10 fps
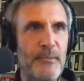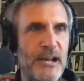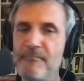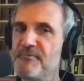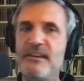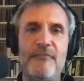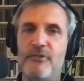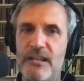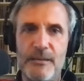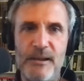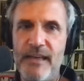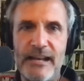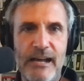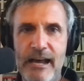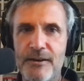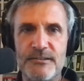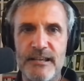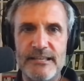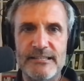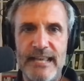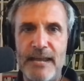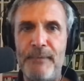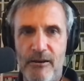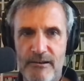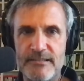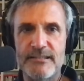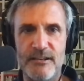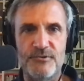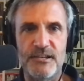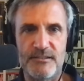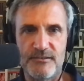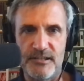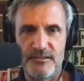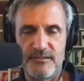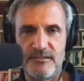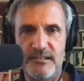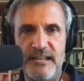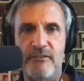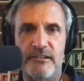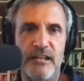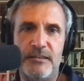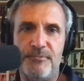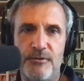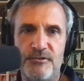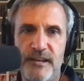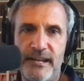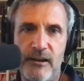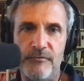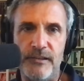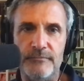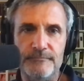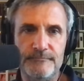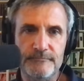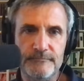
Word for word: um, but I'm never going to be that guy who says, "Hey, parents, you know, just just sit down and let the pros take care of it."